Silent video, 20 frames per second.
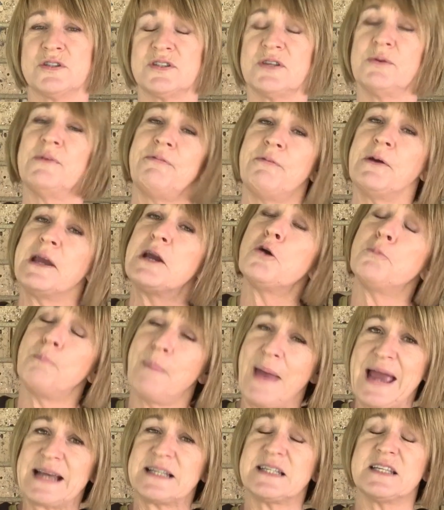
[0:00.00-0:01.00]
So if we go
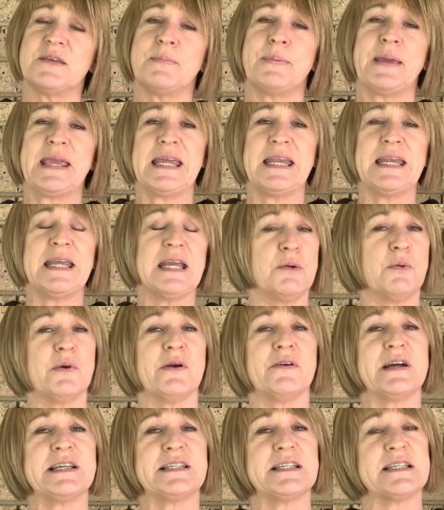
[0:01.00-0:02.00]
back to the beginning where
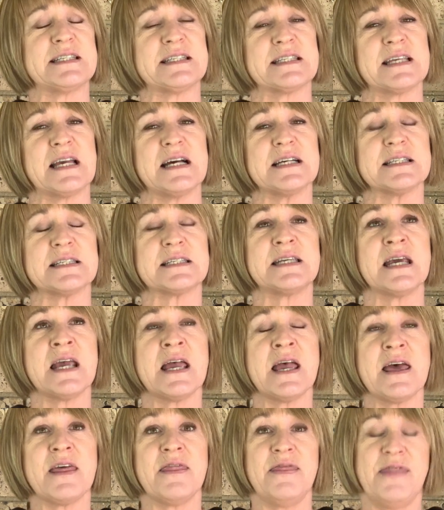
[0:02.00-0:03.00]
I discussed
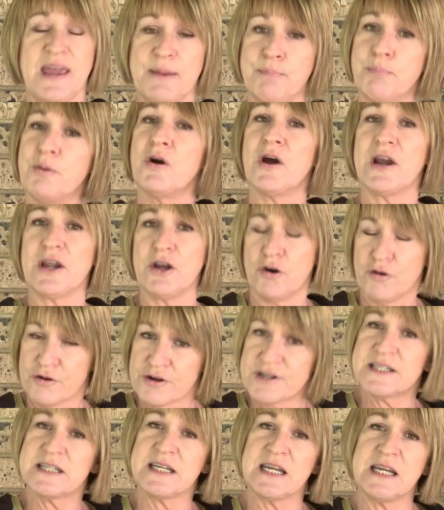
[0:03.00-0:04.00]
their
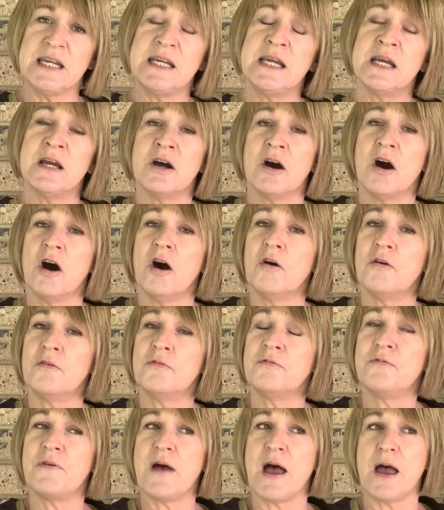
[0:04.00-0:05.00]
priority of
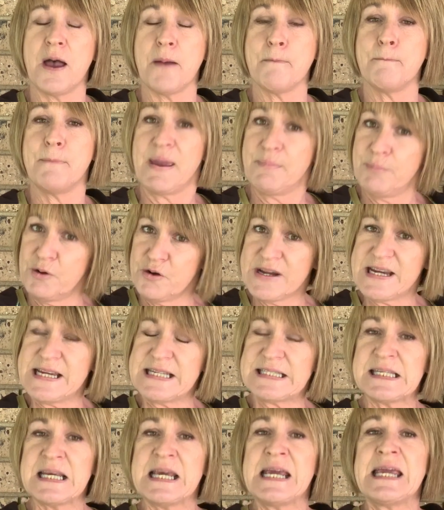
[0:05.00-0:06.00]
memories,
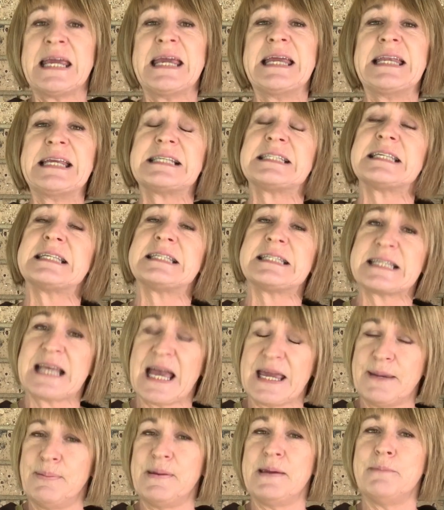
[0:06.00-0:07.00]
it is
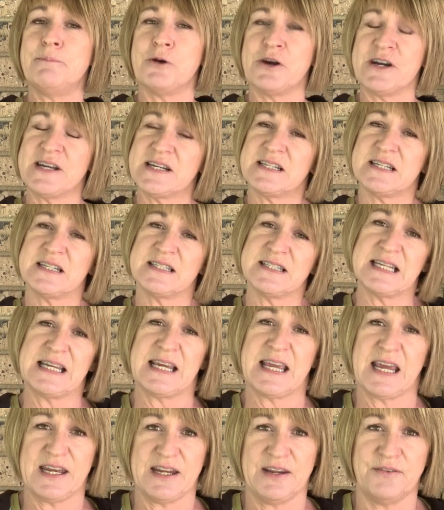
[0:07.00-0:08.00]
escaping predators and
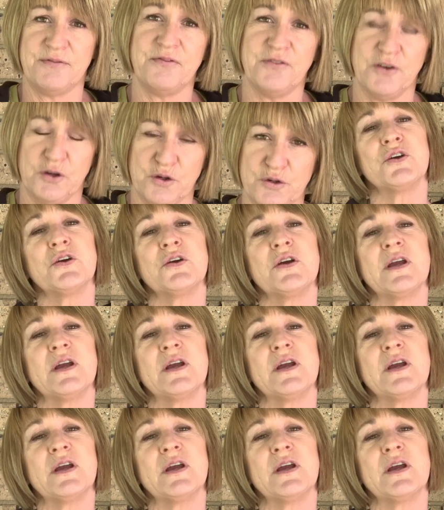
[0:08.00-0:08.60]
getting food.